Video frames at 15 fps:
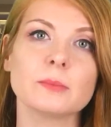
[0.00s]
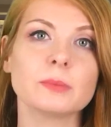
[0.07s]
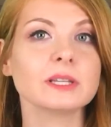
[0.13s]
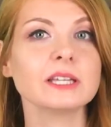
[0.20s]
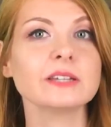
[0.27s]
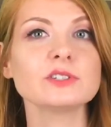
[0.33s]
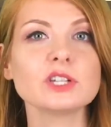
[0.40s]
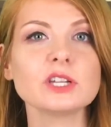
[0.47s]

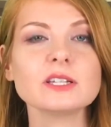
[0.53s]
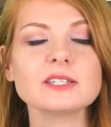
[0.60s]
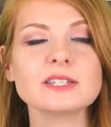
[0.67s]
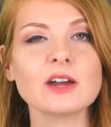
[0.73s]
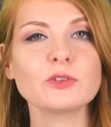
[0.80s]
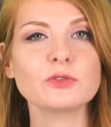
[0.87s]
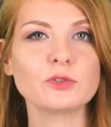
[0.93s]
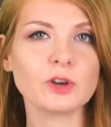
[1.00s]
believes she is
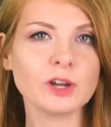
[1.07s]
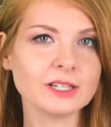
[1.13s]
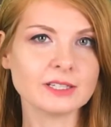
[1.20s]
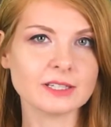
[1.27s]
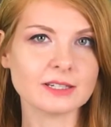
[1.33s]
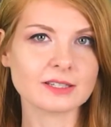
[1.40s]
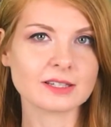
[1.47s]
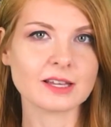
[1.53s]
now free
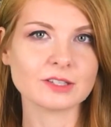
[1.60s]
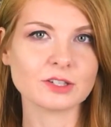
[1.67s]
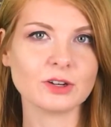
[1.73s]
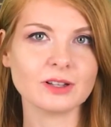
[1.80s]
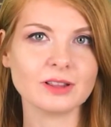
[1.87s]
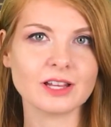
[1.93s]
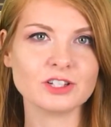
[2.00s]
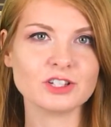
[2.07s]
to discuss
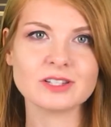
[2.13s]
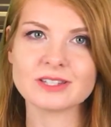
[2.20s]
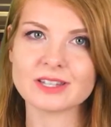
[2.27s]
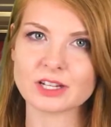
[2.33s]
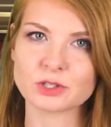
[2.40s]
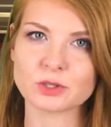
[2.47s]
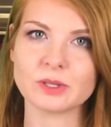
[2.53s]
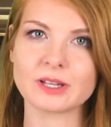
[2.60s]
her alleged
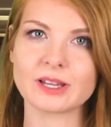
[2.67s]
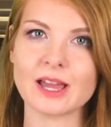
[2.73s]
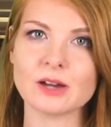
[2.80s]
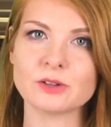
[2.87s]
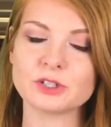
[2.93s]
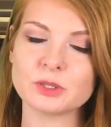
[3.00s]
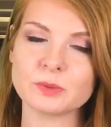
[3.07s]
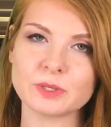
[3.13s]
sexual
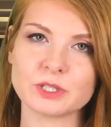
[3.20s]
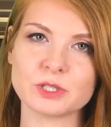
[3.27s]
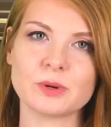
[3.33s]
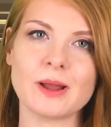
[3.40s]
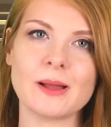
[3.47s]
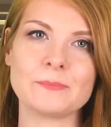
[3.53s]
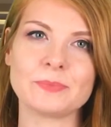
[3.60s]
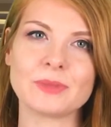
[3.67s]
encounter with
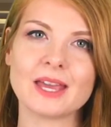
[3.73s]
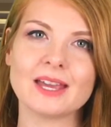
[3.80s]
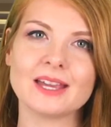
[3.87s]
Trump.